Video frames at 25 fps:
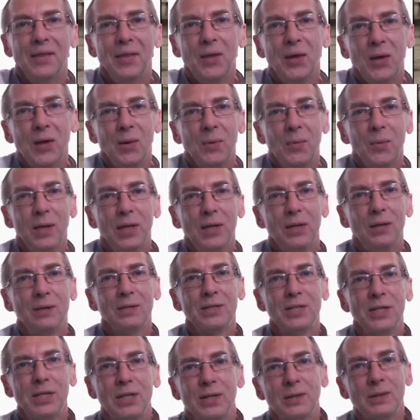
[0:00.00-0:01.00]
that we
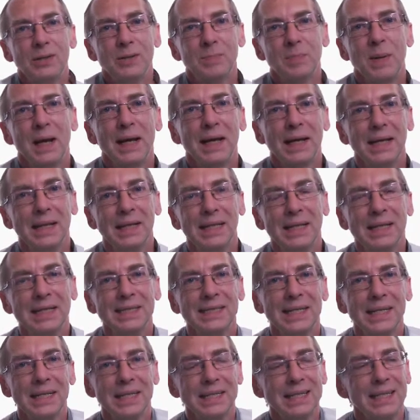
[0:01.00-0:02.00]
used to use back in the
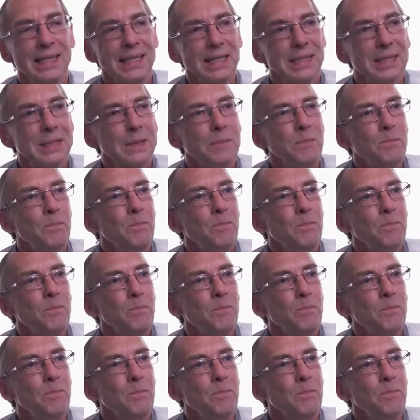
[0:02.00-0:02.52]
60s.